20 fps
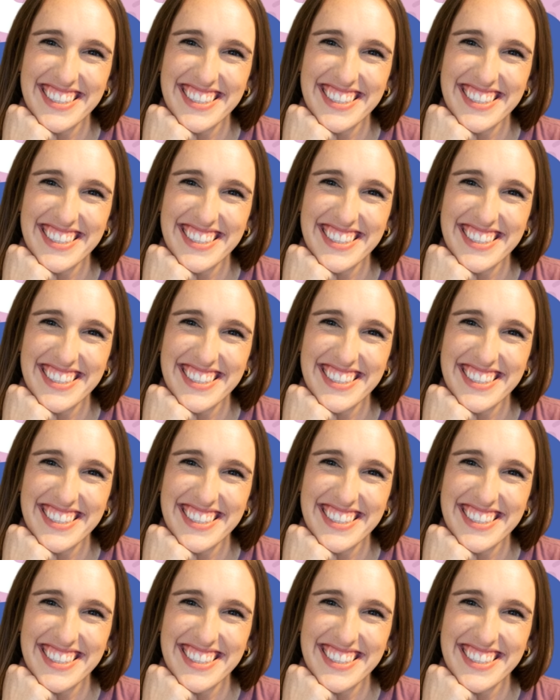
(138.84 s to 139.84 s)

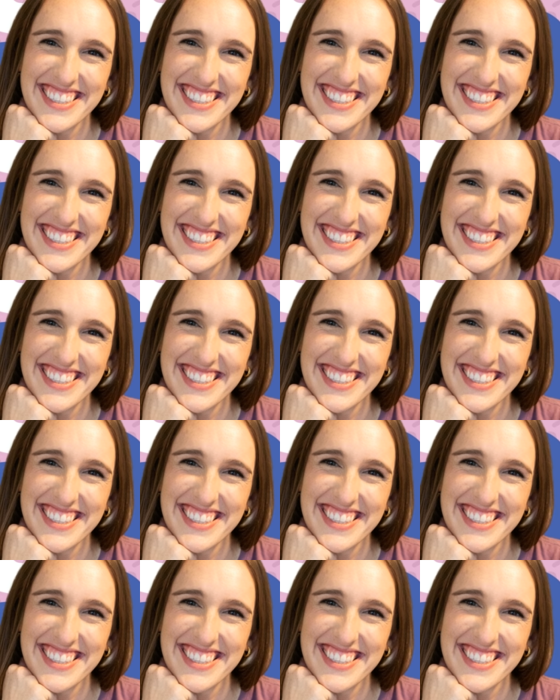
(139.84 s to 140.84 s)

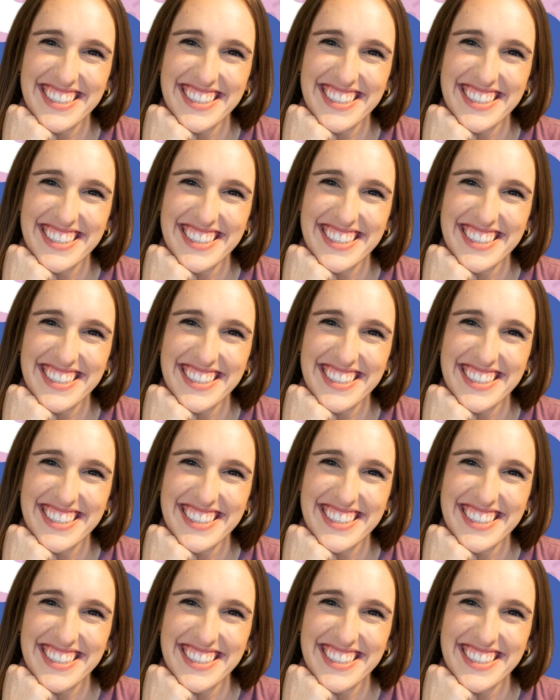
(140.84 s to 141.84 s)

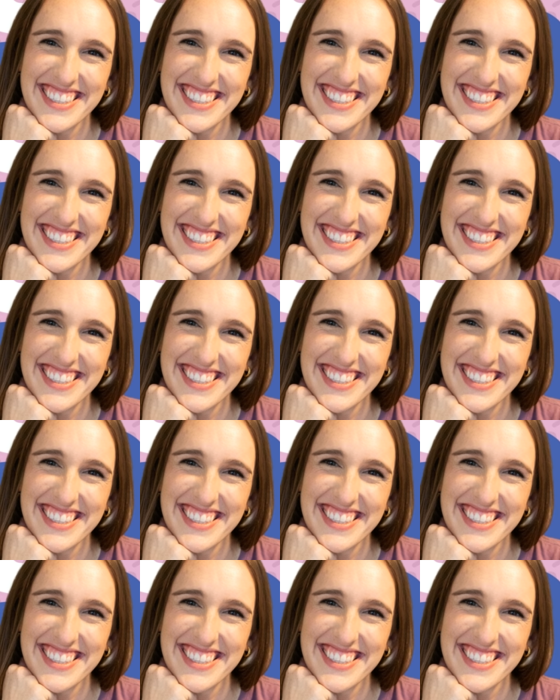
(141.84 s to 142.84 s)

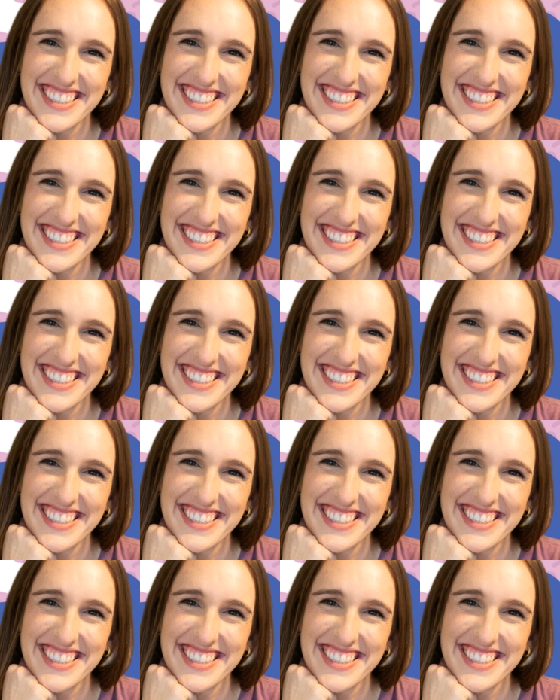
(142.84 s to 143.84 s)

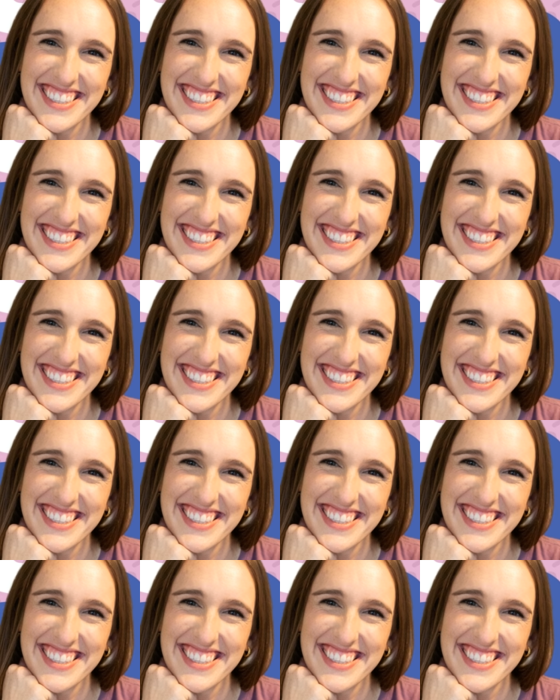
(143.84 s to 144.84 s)

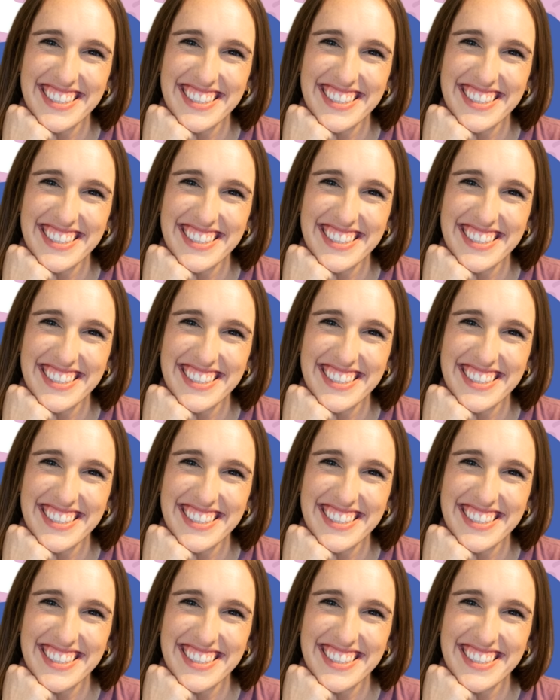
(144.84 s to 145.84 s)

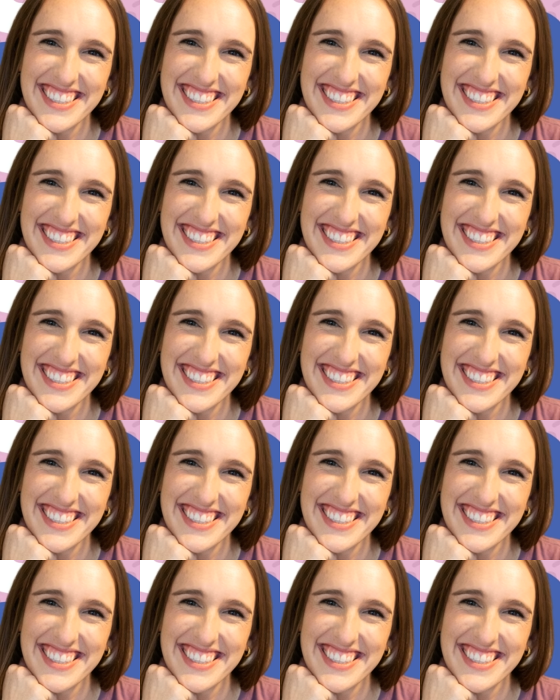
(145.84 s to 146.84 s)
The face doesn't move, so there is nothing to read.